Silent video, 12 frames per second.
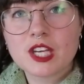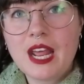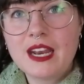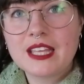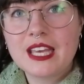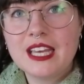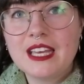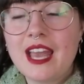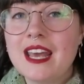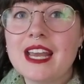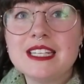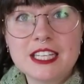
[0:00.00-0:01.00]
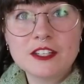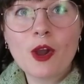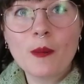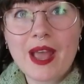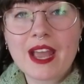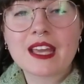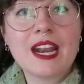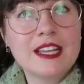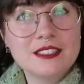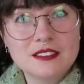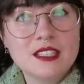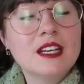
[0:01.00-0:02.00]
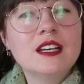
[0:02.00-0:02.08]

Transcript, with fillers: Connecticut, and I did go back and I